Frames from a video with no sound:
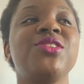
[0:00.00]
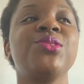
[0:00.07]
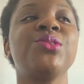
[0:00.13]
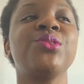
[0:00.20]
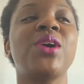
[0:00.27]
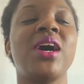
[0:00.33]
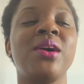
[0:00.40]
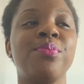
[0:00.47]

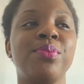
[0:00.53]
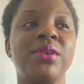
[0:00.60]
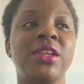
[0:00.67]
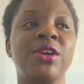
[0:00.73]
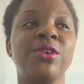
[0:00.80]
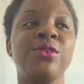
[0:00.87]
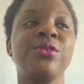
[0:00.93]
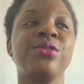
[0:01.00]
to
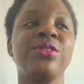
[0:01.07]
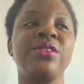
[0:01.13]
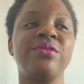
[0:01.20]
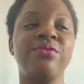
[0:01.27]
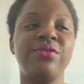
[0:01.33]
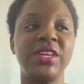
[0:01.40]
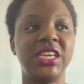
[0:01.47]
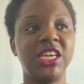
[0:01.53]
upload the
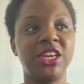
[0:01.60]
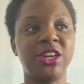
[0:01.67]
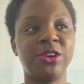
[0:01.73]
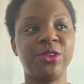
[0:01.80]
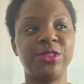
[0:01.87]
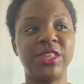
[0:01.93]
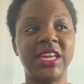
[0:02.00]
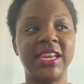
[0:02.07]

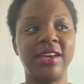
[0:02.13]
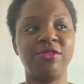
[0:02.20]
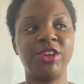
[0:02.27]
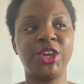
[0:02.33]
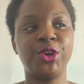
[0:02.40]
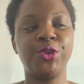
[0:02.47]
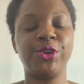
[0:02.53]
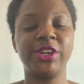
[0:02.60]
video that I
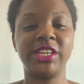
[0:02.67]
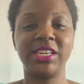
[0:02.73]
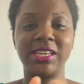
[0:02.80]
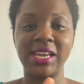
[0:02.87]
recorded